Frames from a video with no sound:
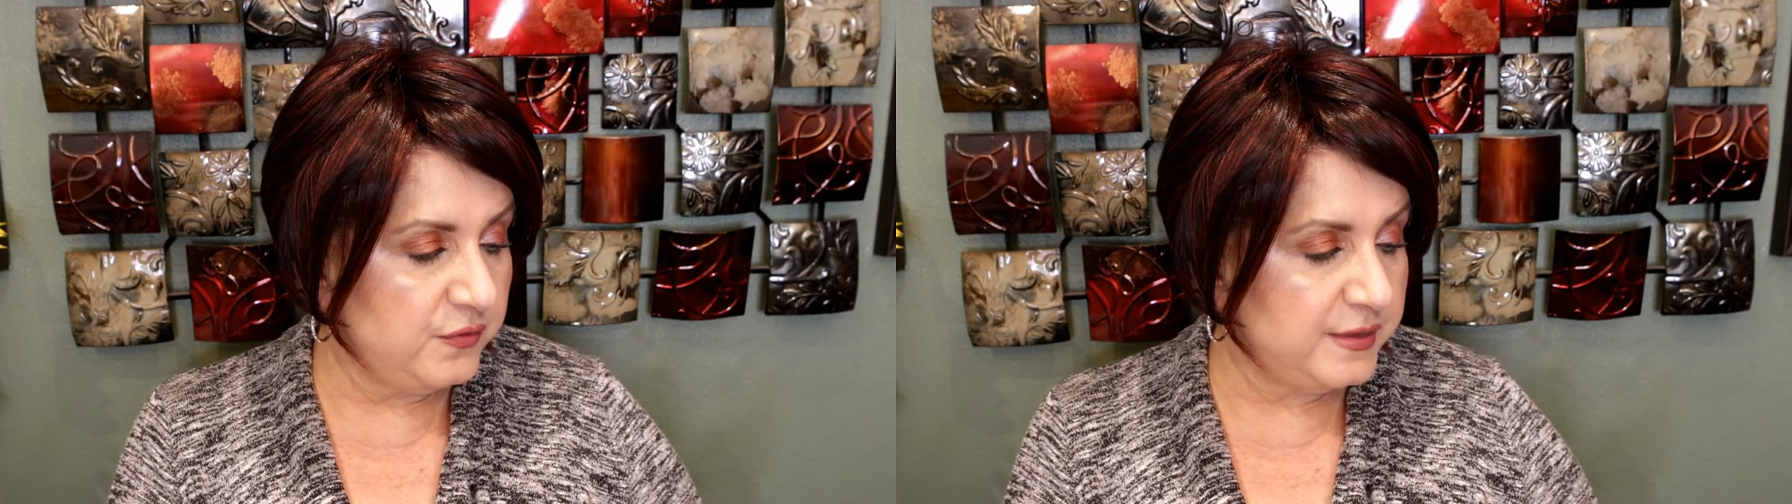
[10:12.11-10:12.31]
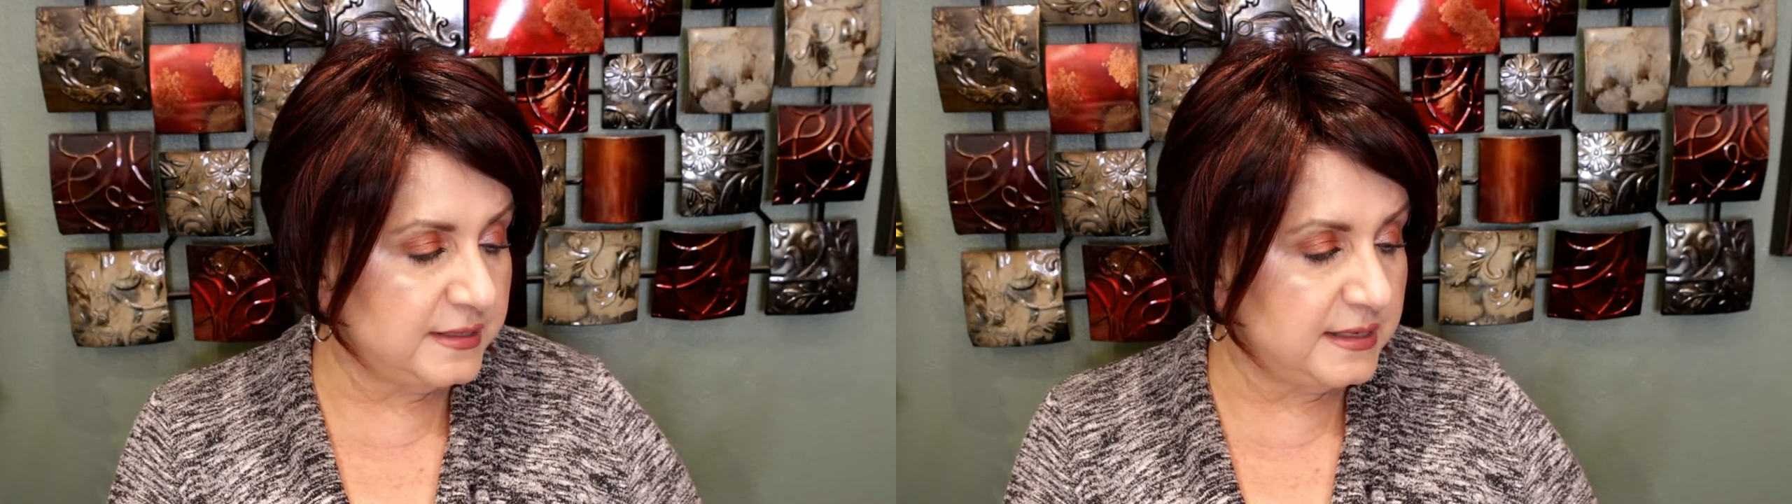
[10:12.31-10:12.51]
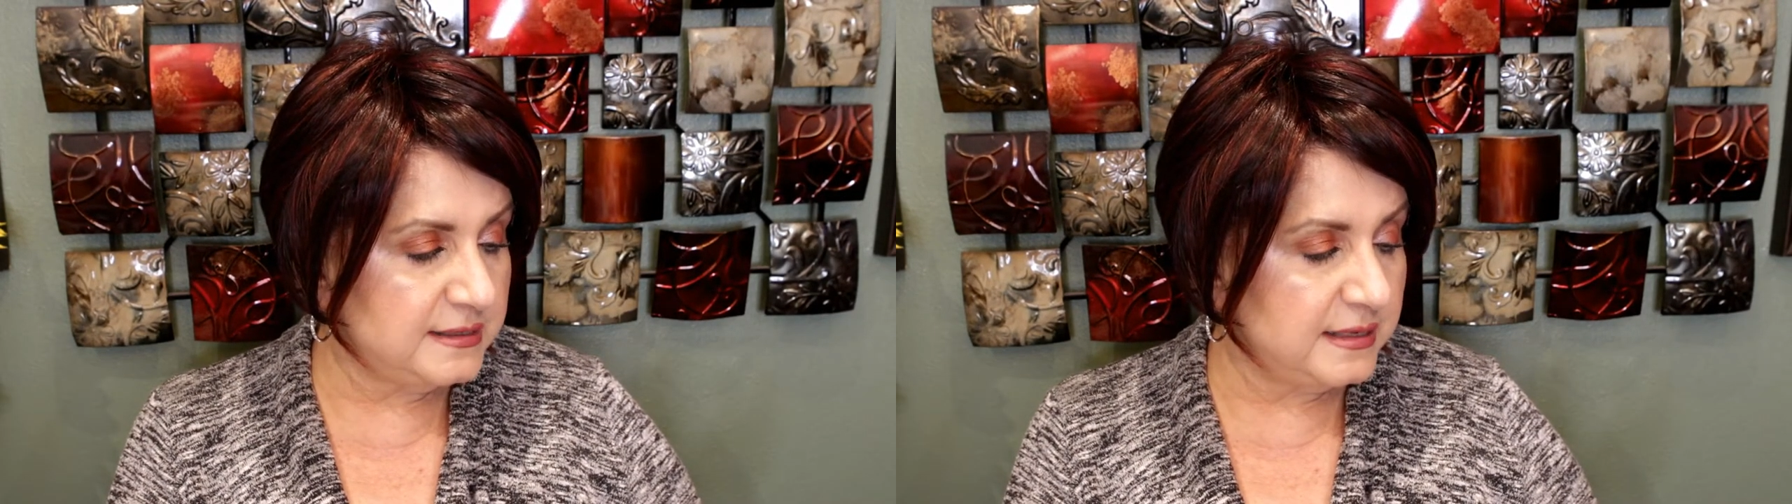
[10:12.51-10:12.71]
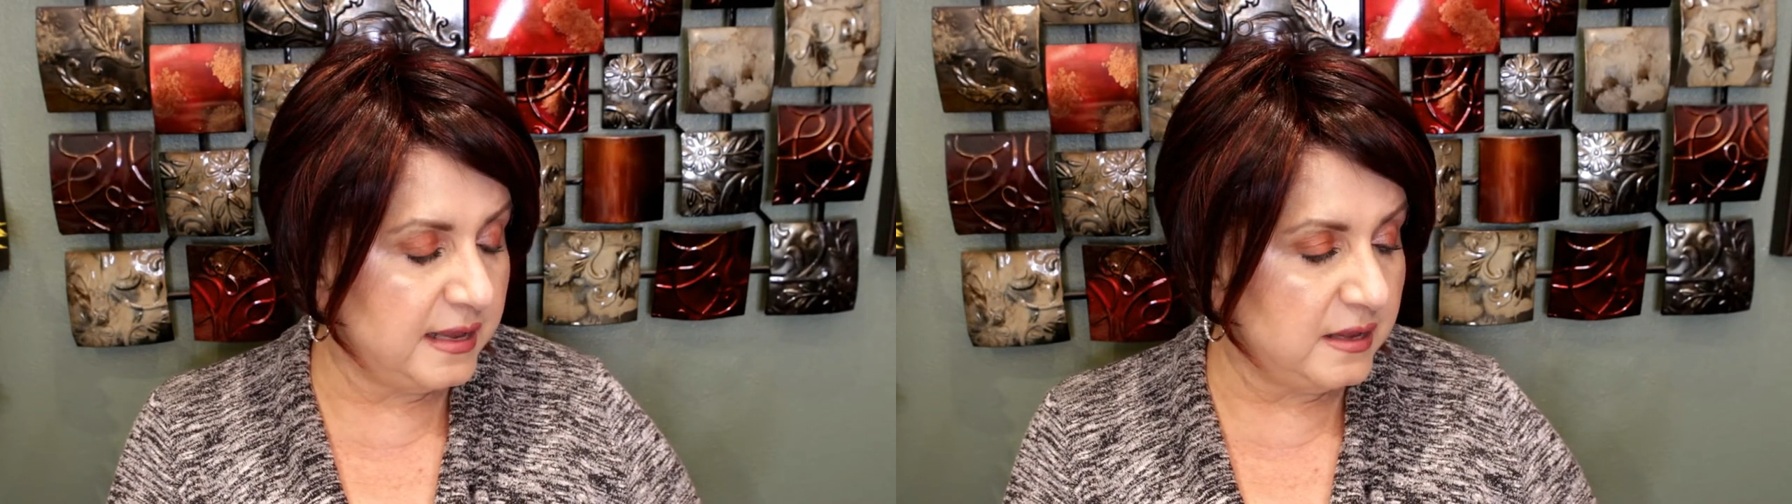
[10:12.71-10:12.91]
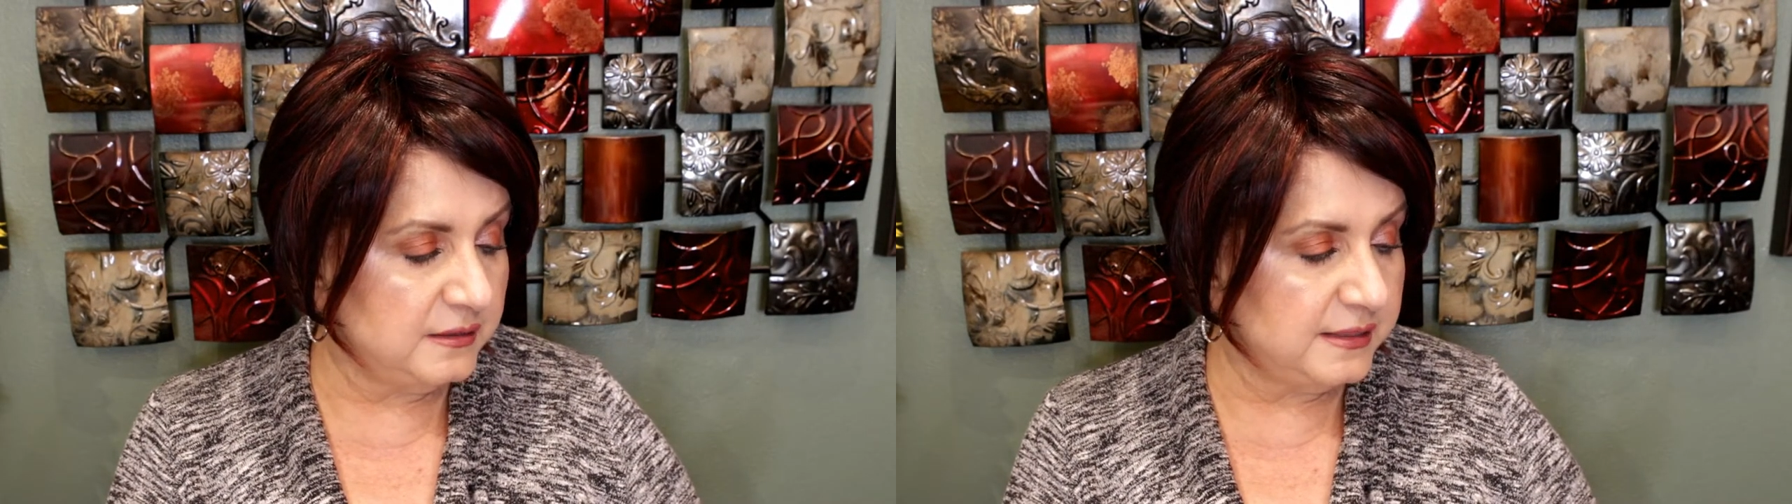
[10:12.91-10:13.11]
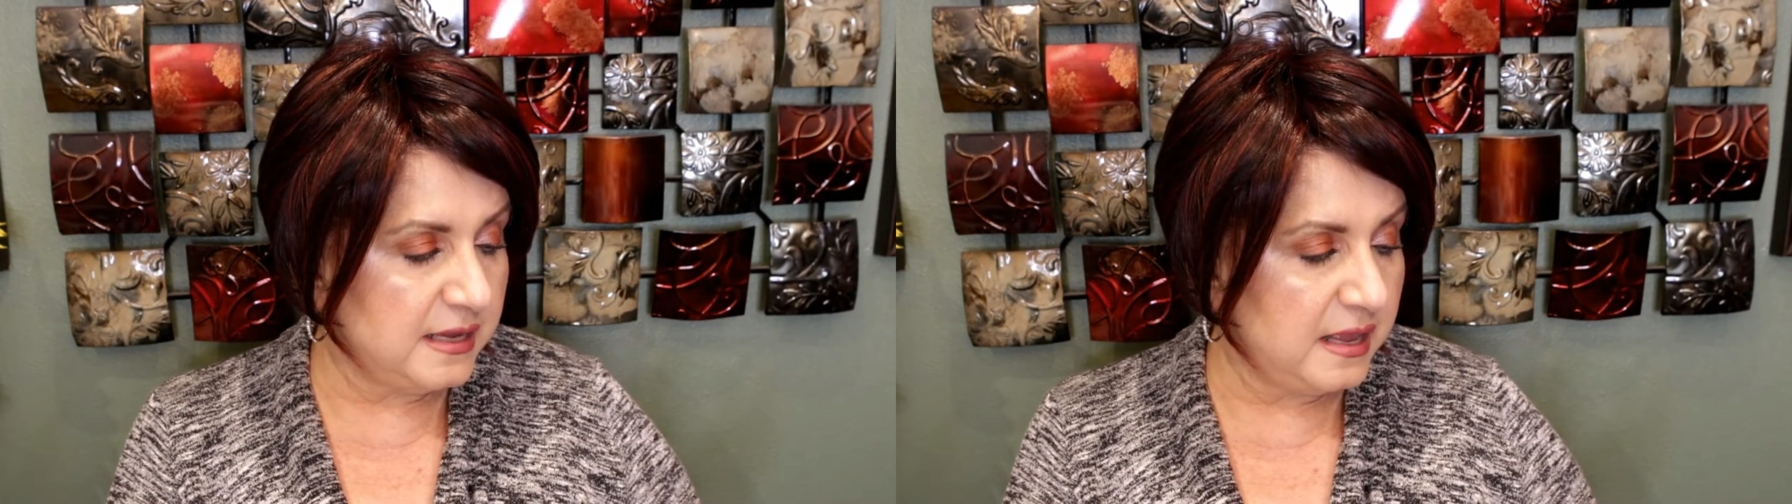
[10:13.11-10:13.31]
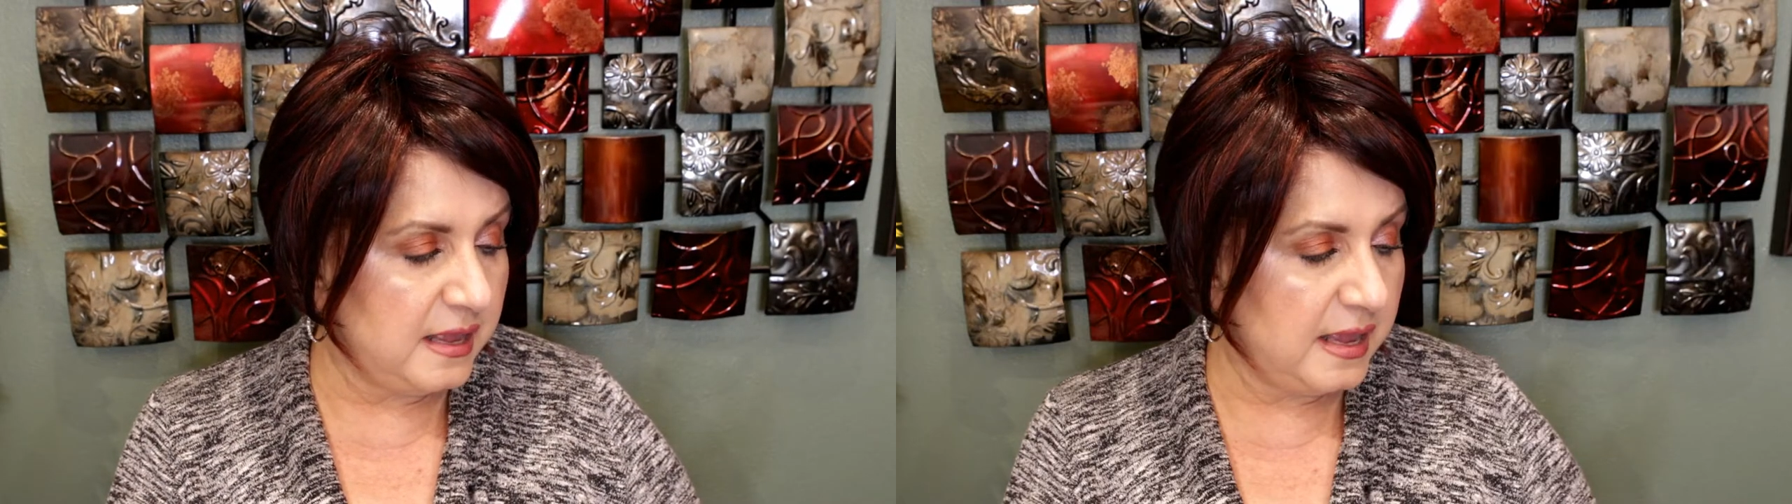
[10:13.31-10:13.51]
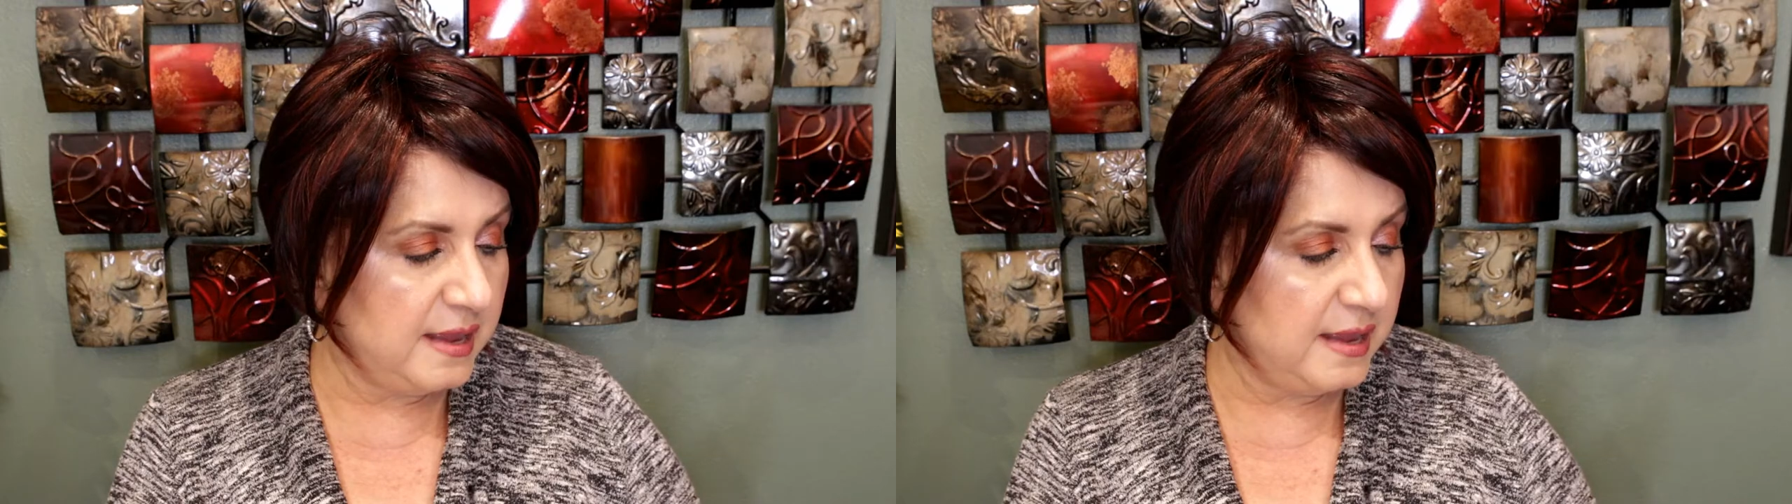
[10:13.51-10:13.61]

This is the Elta